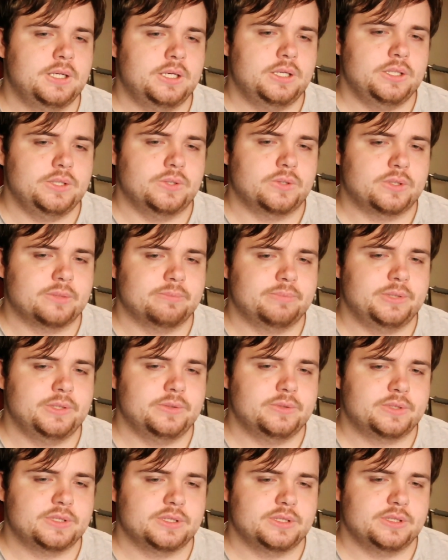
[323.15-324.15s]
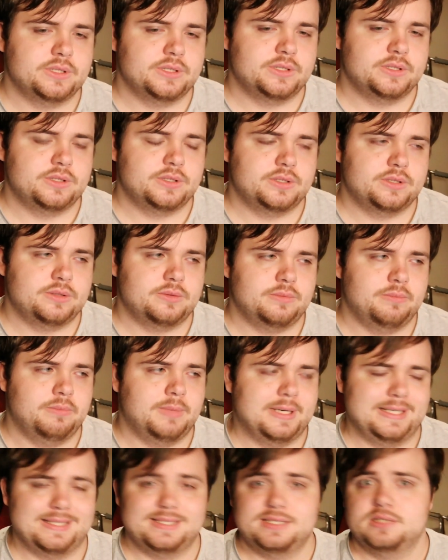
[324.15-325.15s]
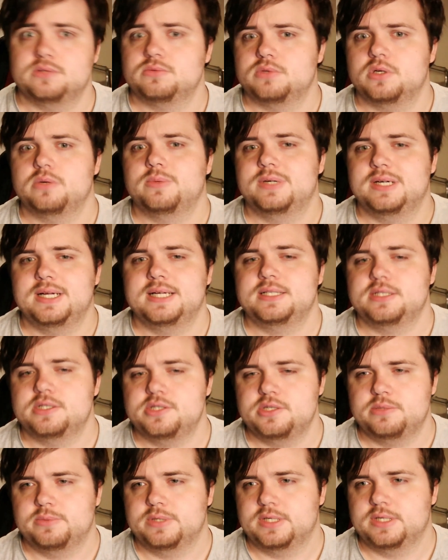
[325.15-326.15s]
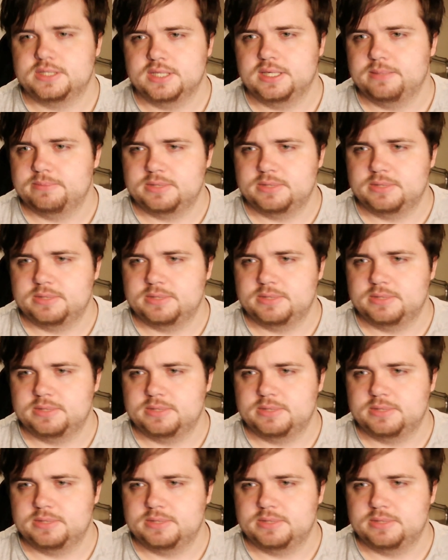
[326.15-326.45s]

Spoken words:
Your computer might still know what letters you want to type,